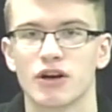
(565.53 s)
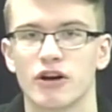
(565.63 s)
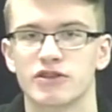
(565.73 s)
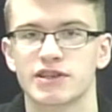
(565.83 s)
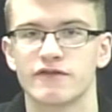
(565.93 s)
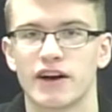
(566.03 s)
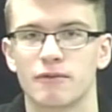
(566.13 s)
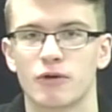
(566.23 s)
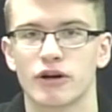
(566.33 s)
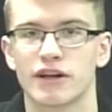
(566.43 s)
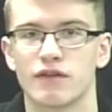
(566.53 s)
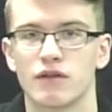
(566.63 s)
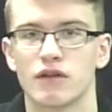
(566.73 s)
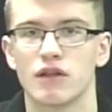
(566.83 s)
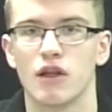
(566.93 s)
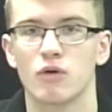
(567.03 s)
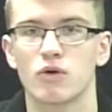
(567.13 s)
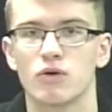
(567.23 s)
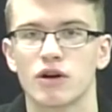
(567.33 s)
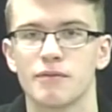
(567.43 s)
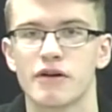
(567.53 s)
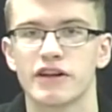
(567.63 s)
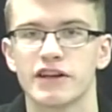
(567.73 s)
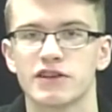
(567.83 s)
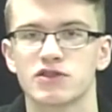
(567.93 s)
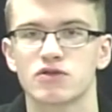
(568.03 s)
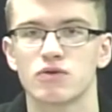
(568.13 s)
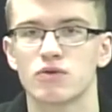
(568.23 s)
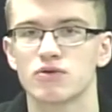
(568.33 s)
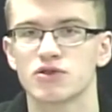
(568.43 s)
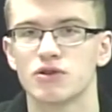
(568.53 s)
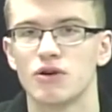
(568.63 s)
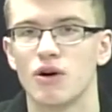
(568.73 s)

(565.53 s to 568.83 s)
Guards can find work in local communities, schools,